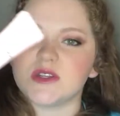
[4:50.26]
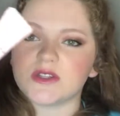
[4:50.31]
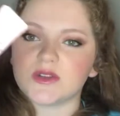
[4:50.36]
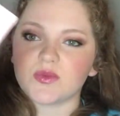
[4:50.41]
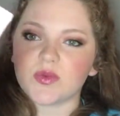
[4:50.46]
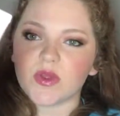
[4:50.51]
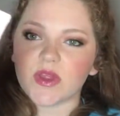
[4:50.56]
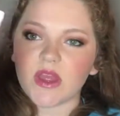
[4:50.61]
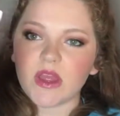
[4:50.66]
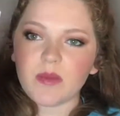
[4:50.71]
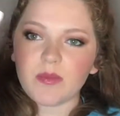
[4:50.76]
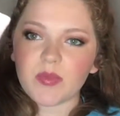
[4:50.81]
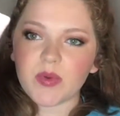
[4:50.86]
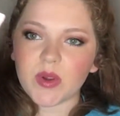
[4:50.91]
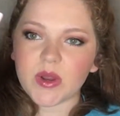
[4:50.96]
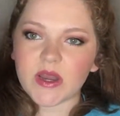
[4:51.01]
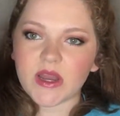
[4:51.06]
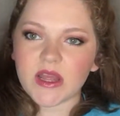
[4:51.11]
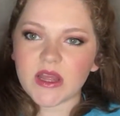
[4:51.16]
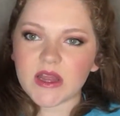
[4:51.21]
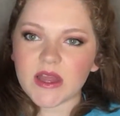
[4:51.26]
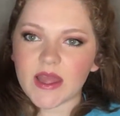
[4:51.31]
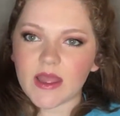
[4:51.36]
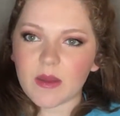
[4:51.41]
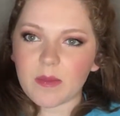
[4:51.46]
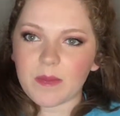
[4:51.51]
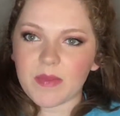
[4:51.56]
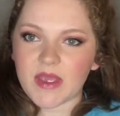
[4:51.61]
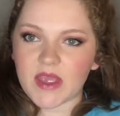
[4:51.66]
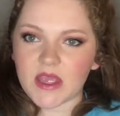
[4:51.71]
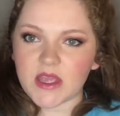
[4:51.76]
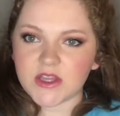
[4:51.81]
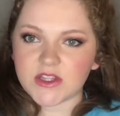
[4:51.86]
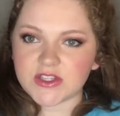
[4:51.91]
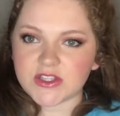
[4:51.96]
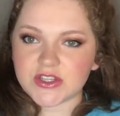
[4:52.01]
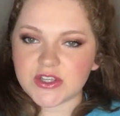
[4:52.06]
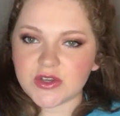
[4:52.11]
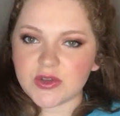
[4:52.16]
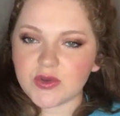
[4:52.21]
it's a really pretty like pink
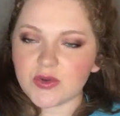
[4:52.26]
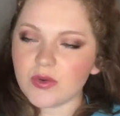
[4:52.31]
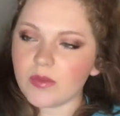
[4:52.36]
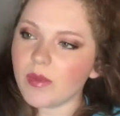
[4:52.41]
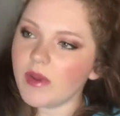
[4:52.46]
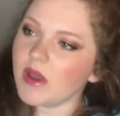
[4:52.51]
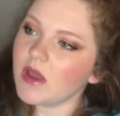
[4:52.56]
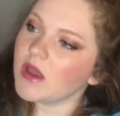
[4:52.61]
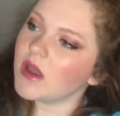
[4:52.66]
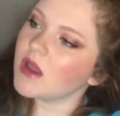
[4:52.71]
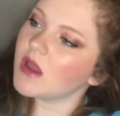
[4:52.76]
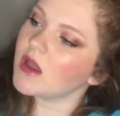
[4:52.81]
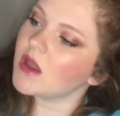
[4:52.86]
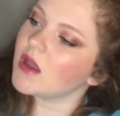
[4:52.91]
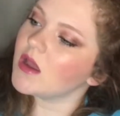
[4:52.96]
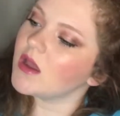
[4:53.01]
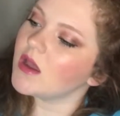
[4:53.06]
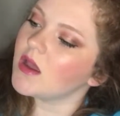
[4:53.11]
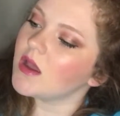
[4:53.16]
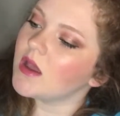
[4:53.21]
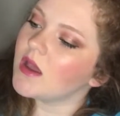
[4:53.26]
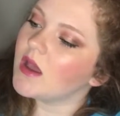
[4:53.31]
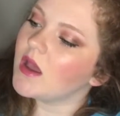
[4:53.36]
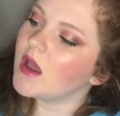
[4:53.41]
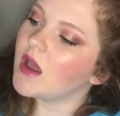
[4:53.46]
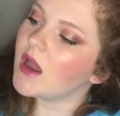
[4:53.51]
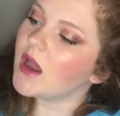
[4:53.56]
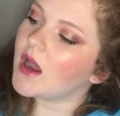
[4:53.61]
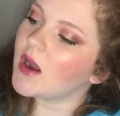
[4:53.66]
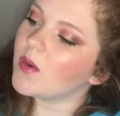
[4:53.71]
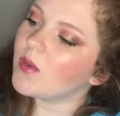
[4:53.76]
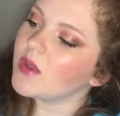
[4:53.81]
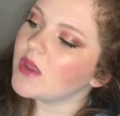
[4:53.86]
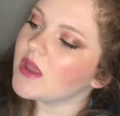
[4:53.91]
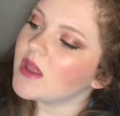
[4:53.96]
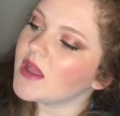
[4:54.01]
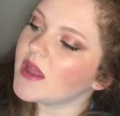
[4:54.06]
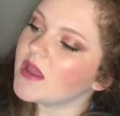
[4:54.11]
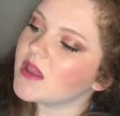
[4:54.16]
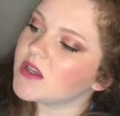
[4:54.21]
tube. I really
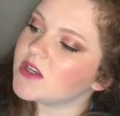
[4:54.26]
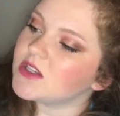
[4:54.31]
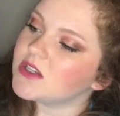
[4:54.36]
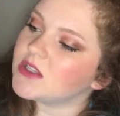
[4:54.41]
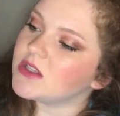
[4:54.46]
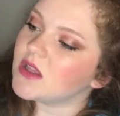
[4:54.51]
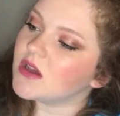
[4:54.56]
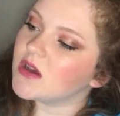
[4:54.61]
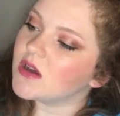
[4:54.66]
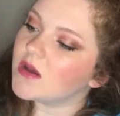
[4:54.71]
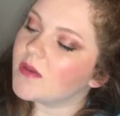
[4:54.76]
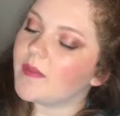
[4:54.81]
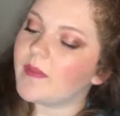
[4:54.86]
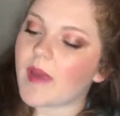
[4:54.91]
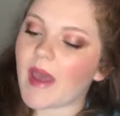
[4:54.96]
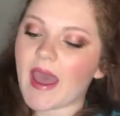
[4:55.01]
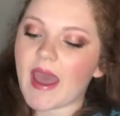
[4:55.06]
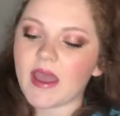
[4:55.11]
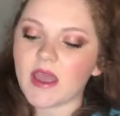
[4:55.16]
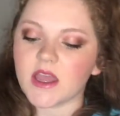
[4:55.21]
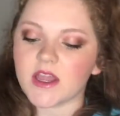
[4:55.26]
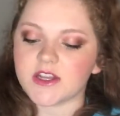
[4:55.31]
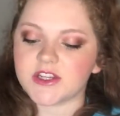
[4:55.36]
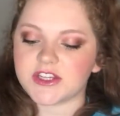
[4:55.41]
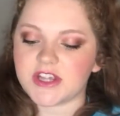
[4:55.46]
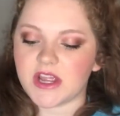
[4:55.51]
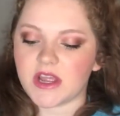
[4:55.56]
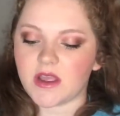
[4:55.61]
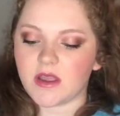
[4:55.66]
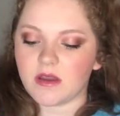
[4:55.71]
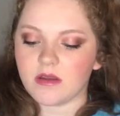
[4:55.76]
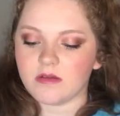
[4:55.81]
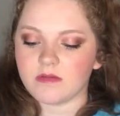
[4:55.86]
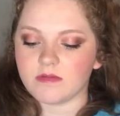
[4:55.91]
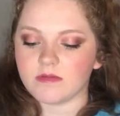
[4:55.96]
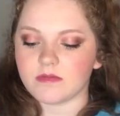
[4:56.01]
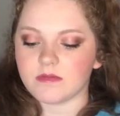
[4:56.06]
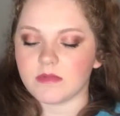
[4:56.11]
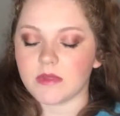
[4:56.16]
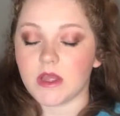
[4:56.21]
like the packaging.
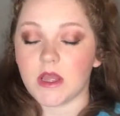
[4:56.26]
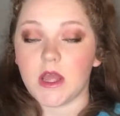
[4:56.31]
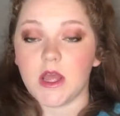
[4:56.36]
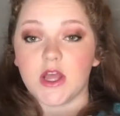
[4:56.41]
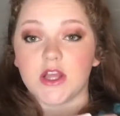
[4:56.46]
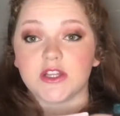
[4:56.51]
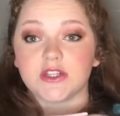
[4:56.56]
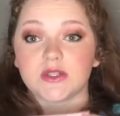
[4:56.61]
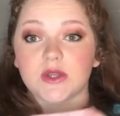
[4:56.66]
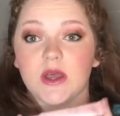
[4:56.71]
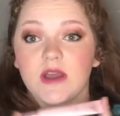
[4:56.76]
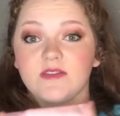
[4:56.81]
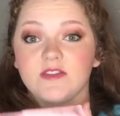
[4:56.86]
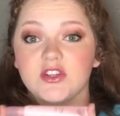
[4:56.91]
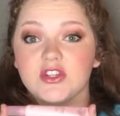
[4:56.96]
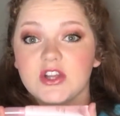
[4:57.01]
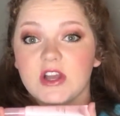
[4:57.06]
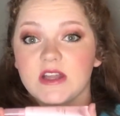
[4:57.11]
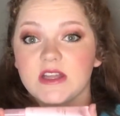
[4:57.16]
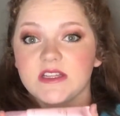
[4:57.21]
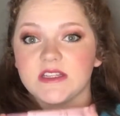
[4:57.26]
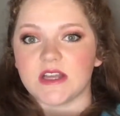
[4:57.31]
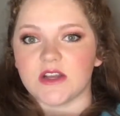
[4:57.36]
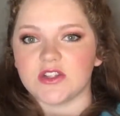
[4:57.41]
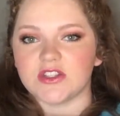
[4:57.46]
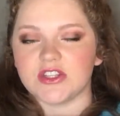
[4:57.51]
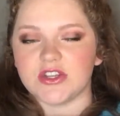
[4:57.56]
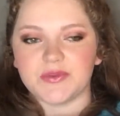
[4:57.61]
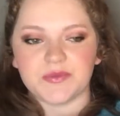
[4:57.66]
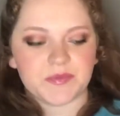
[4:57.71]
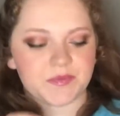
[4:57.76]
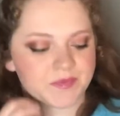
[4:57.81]
So I'll have to try this out too.